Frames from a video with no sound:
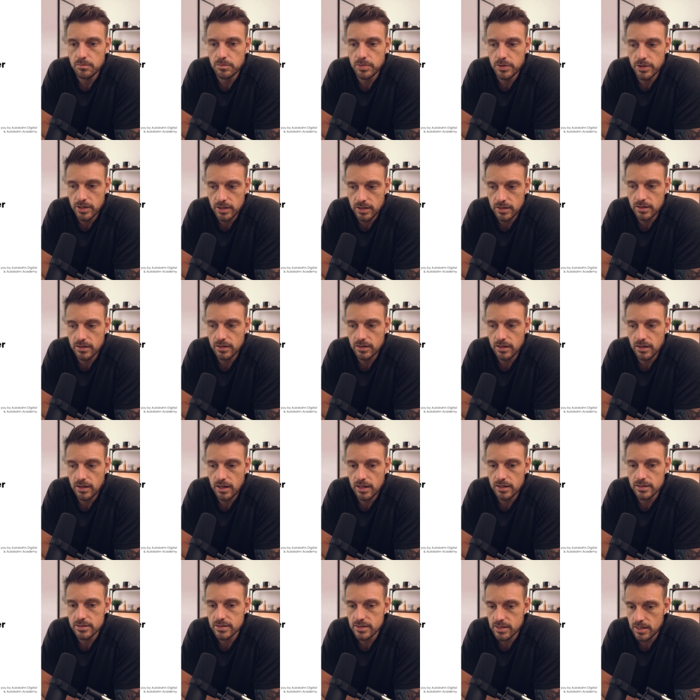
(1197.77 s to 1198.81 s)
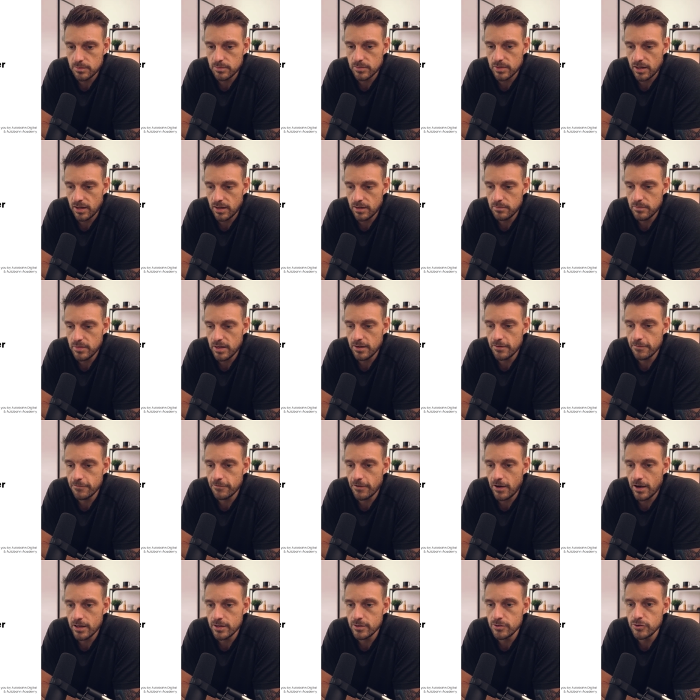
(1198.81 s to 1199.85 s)
but at the same time,
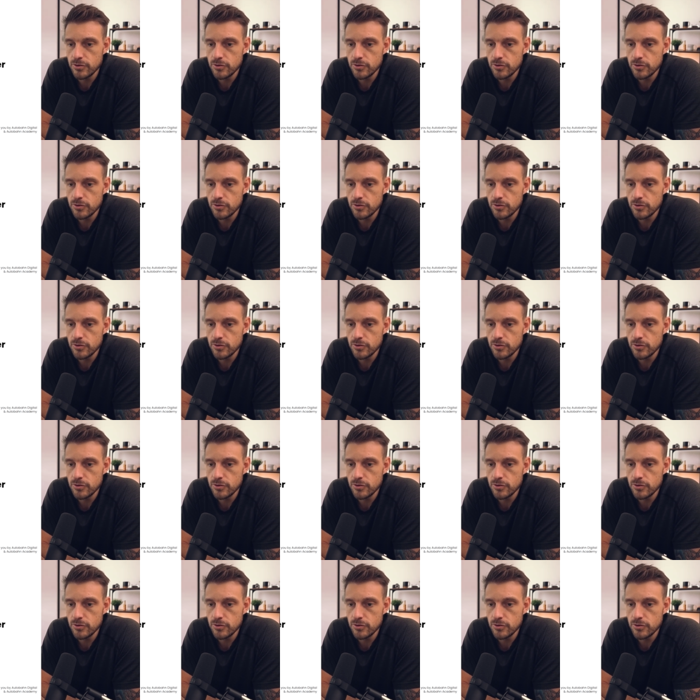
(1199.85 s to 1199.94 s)
if I